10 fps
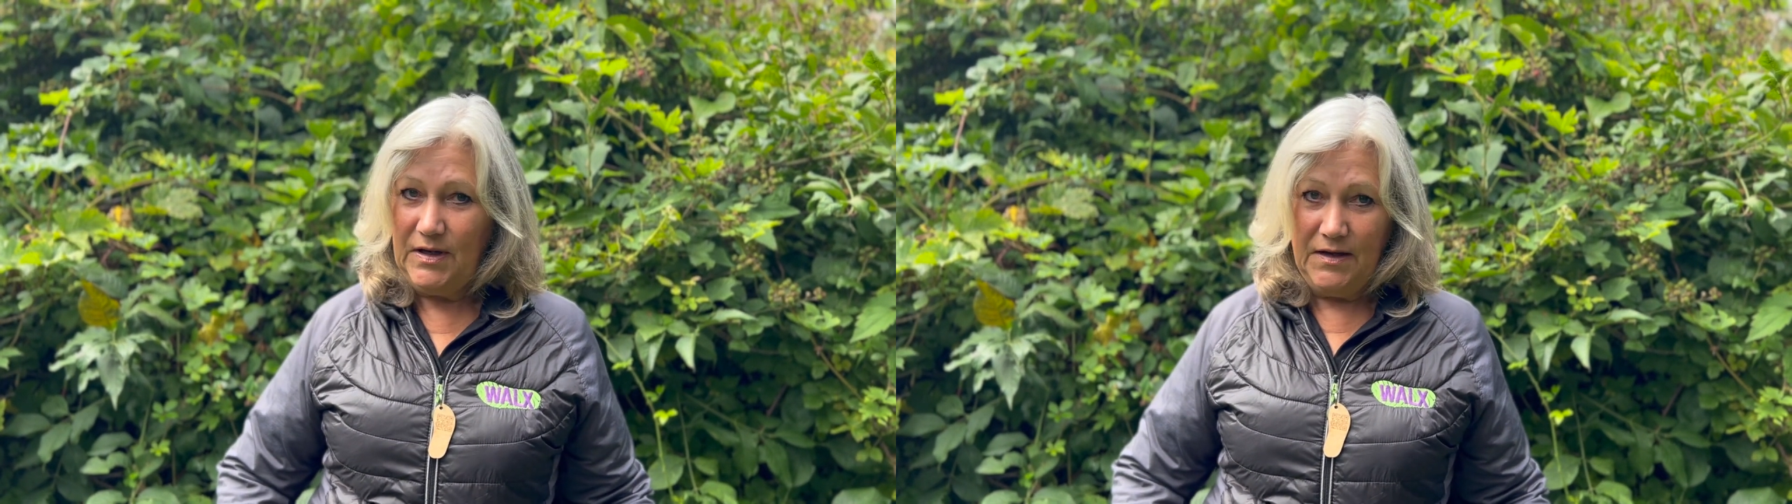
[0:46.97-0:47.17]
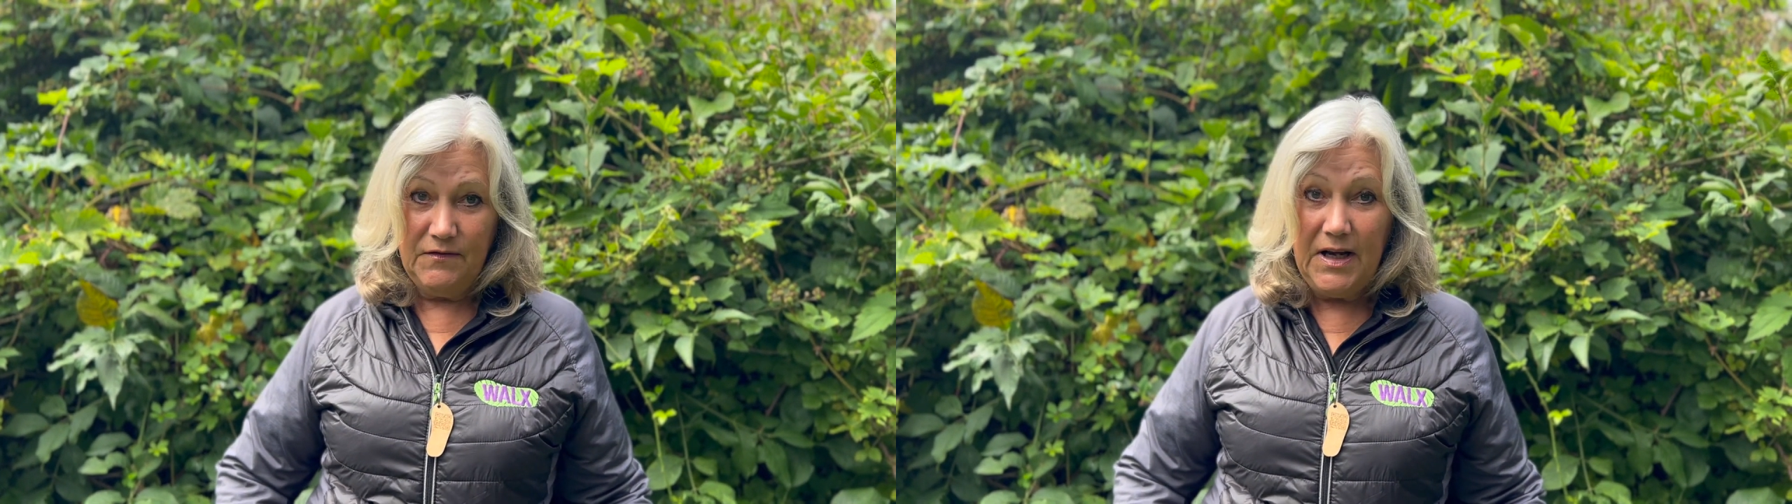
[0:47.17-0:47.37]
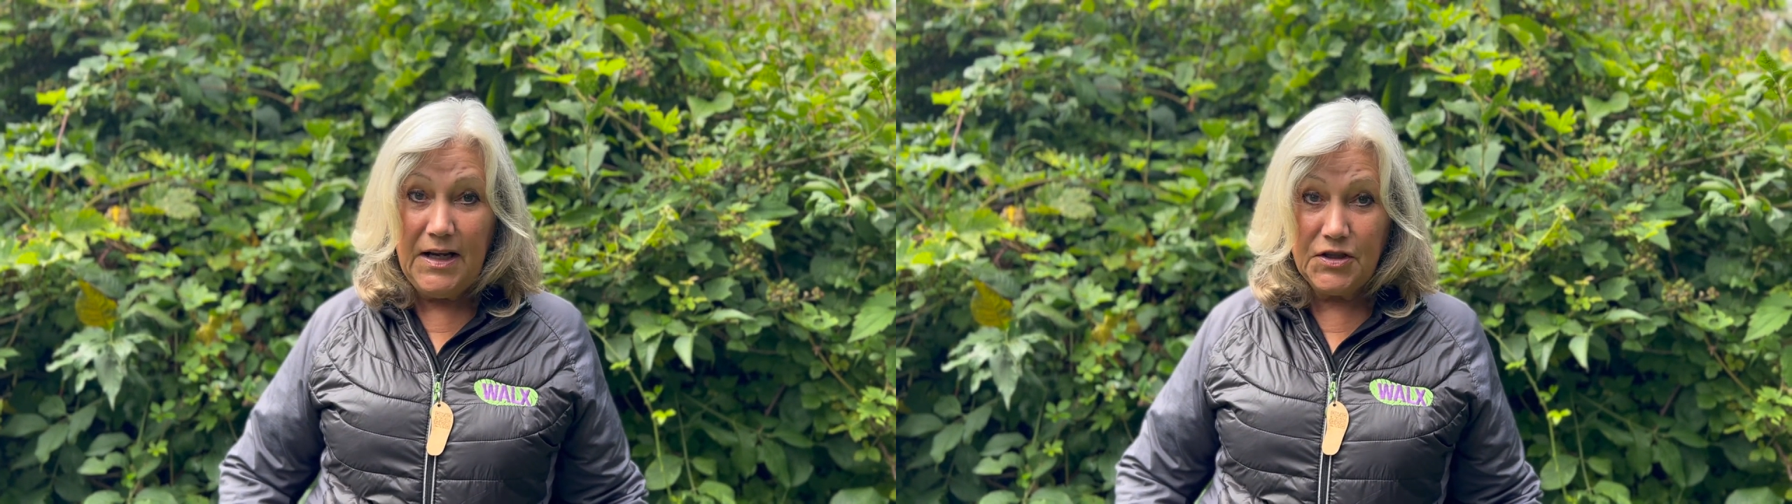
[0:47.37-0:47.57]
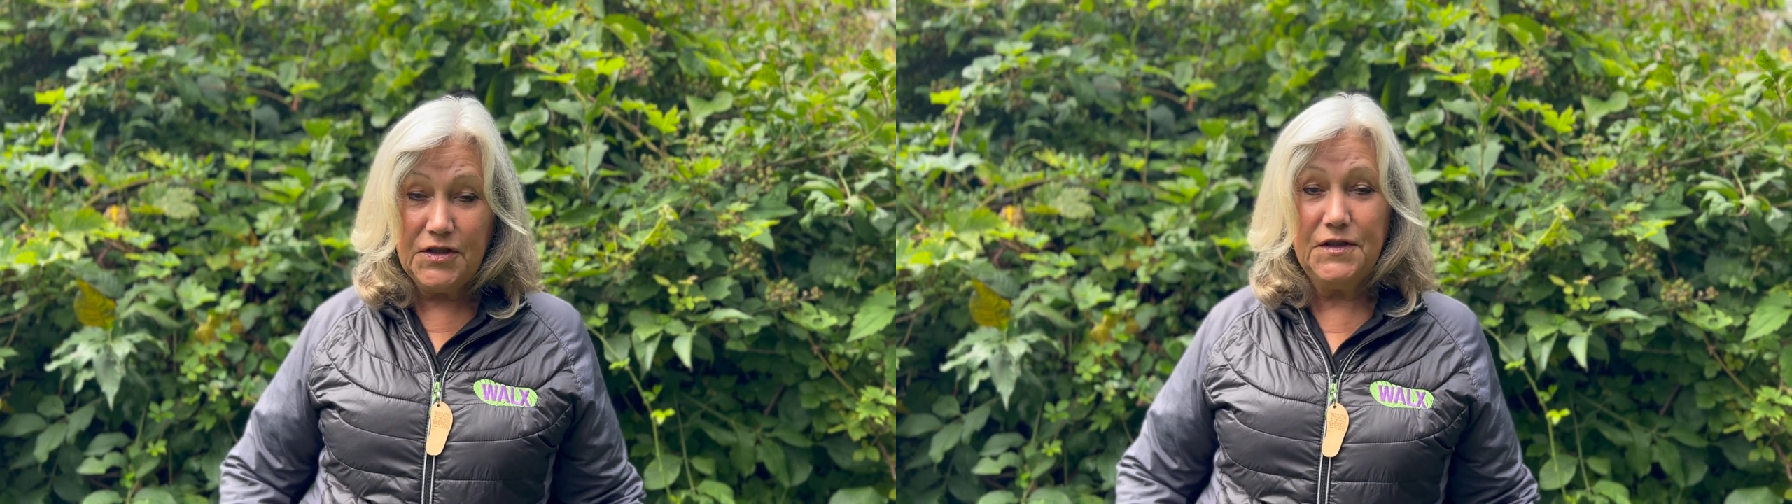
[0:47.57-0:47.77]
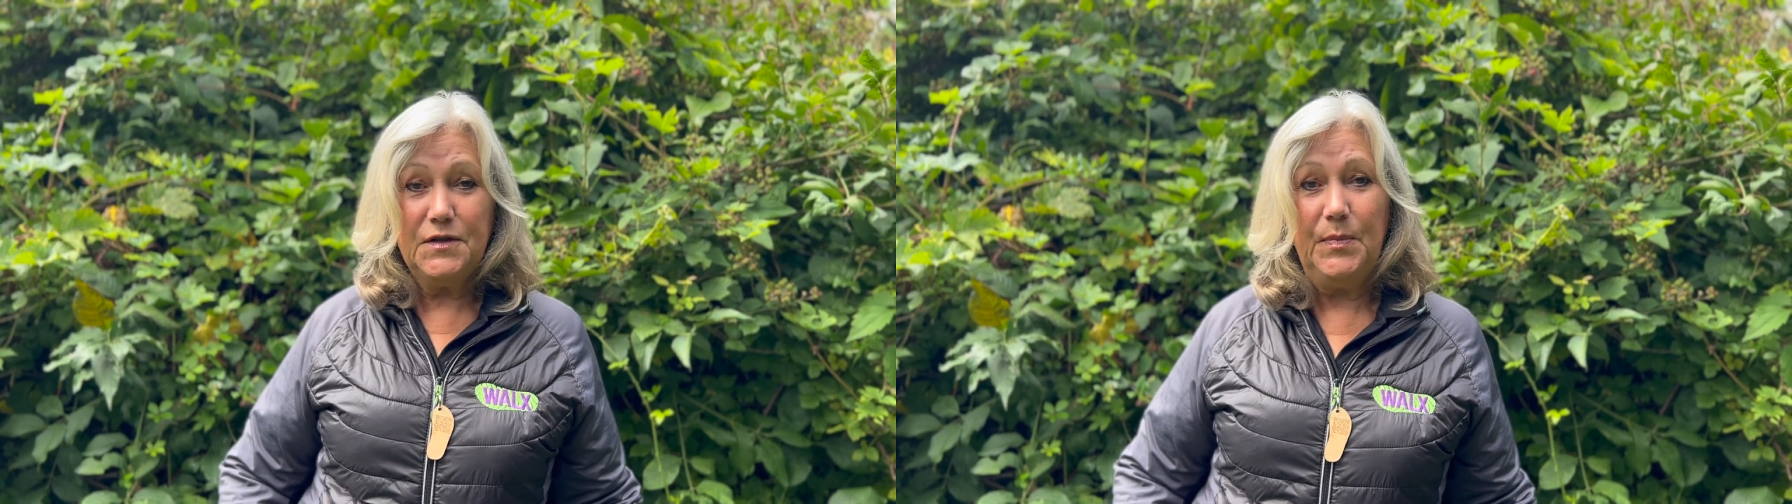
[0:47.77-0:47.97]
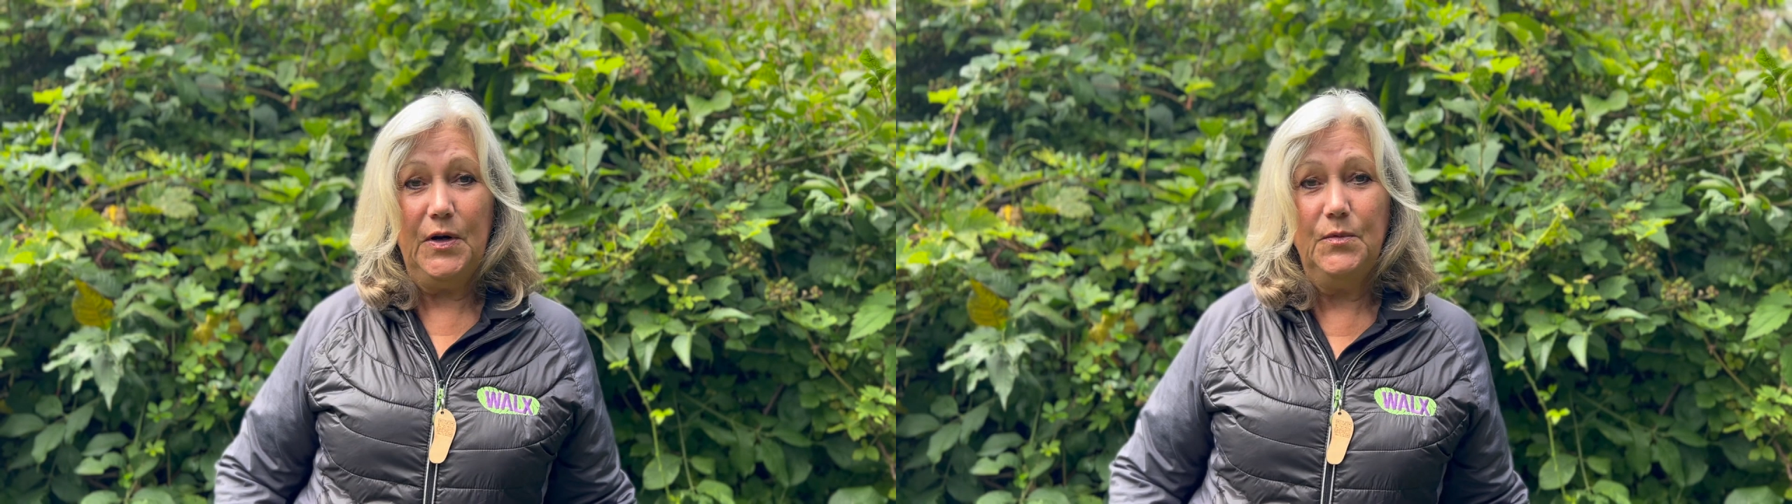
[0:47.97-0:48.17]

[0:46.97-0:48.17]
in relation to pole